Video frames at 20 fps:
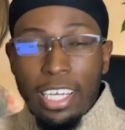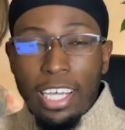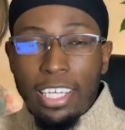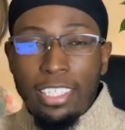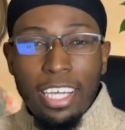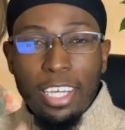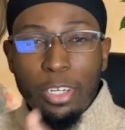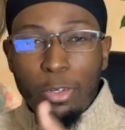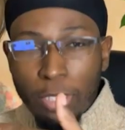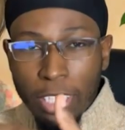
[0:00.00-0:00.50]

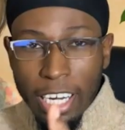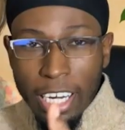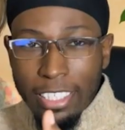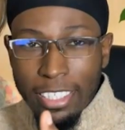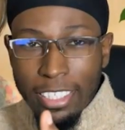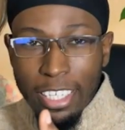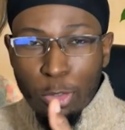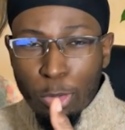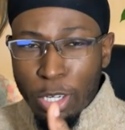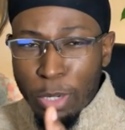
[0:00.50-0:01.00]
guys, I know that I
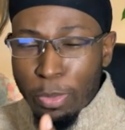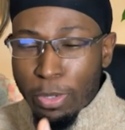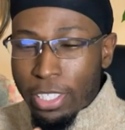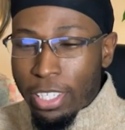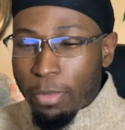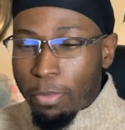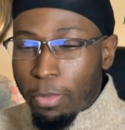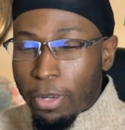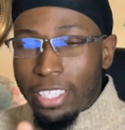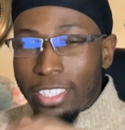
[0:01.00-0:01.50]
said
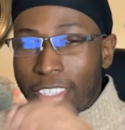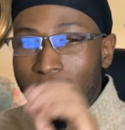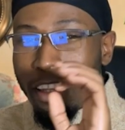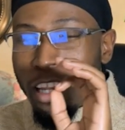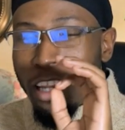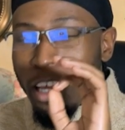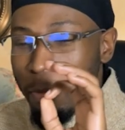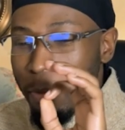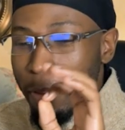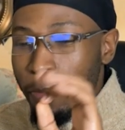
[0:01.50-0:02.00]
20%, but it's a
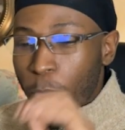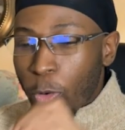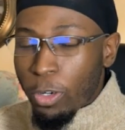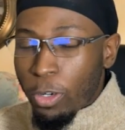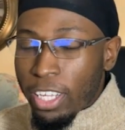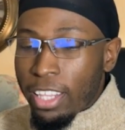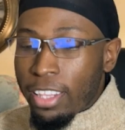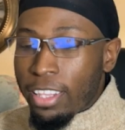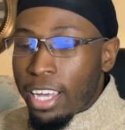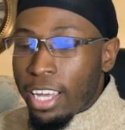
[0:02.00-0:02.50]
little bit more
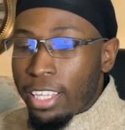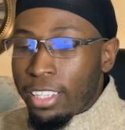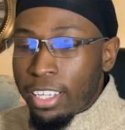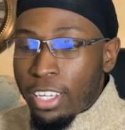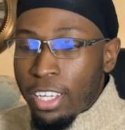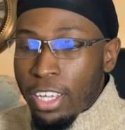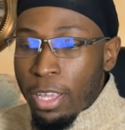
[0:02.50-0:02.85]
than that,